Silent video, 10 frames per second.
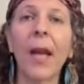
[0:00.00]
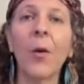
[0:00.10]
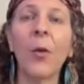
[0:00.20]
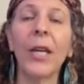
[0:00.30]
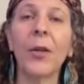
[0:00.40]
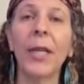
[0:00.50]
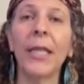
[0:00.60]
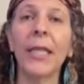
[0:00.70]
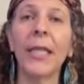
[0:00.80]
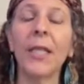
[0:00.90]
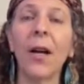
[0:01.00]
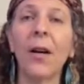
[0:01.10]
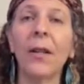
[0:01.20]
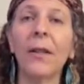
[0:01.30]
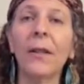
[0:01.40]
We created this
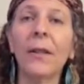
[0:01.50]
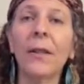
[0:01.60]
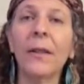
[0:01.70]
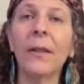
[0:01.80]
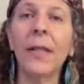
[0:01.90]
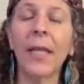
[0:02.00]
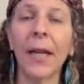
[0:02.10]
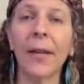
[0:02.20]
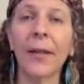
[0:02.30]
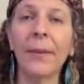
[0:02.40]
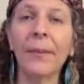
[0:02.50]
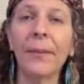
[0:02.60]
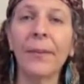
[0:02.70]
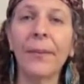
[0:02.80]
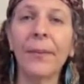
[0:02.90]
song together
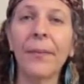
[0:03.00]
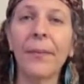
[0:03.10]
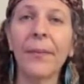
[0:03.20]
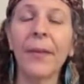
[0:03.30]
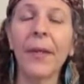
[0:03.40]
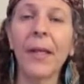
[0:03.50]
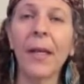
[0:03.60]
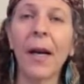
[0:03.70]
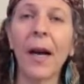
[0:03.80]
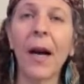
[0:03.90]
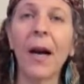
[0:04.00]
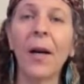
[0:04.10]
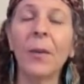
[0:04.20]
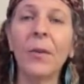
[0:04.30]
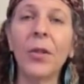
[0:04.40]

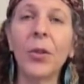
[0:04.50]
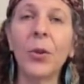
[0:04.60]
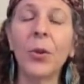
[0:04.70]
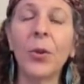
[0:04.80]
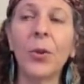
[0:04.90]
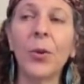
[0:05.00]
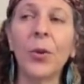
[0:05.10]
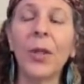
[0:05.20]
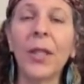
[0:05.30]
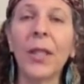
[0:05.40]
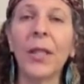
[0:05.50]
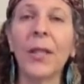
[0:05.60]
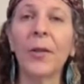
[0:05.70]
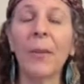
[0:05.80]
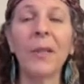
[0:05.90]
to
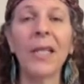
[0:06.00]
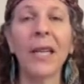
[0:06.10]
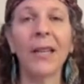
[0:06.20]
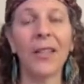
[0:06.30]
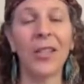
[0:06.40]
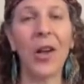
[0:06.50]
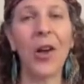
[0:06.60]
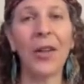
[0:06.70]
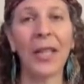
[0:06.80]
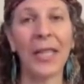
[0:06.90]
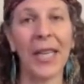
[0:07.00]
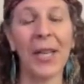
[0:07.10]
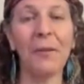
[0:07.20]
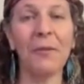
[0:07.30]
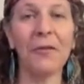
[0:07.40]
represent a song that
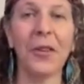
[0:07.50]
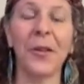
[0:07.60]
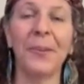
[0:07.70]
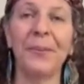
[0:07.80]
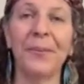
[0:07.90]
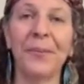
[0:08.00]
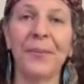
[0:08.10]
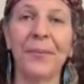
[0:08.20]
came from